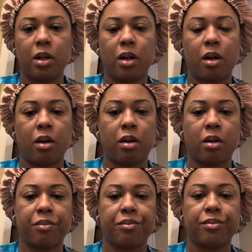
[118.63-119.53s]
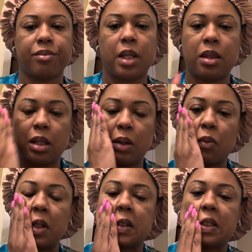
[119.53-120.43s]
And then
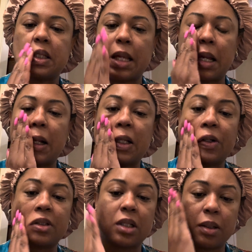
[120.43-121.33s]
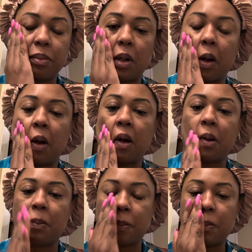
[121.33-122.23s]
once it clears up,
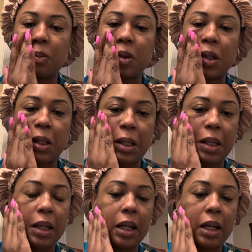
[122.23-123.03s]
I